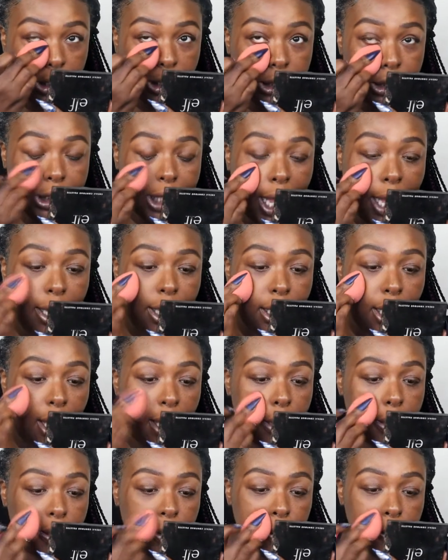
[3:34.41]
Jackie
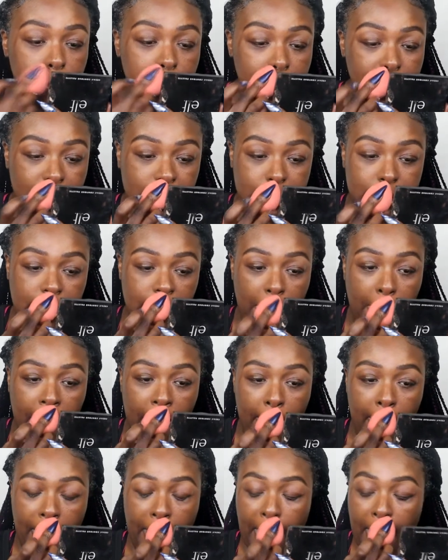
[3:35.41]
on to do this,
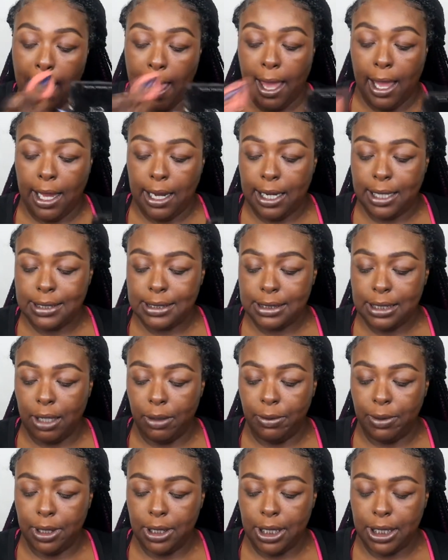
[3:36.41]
and I said,
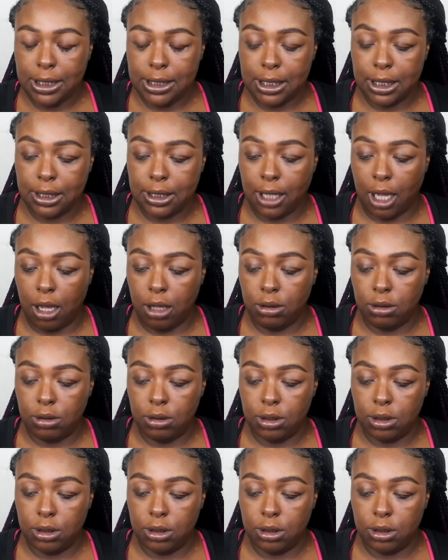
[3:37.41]
well, that's a thought,